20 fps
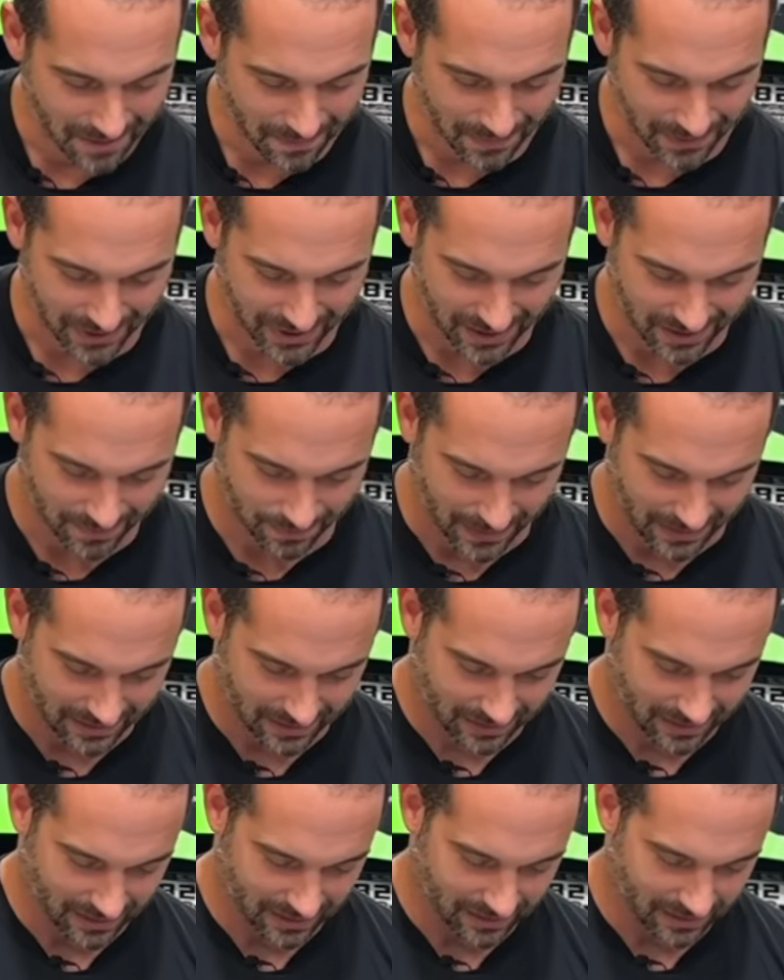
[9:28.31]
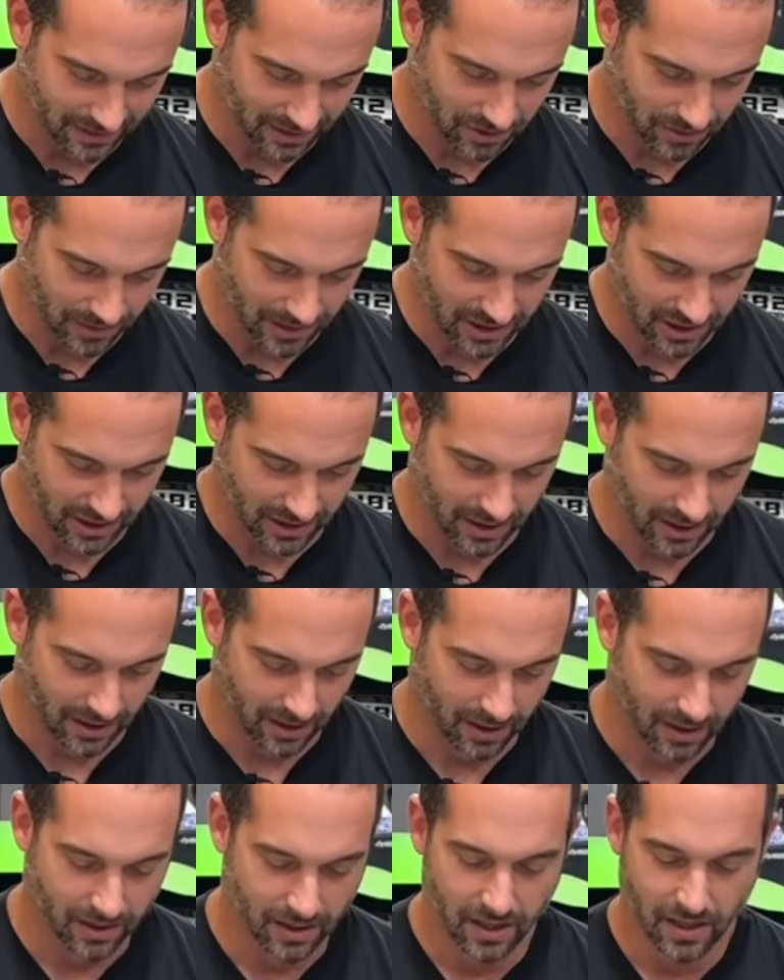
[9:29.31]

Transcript: but that's basically the situation there.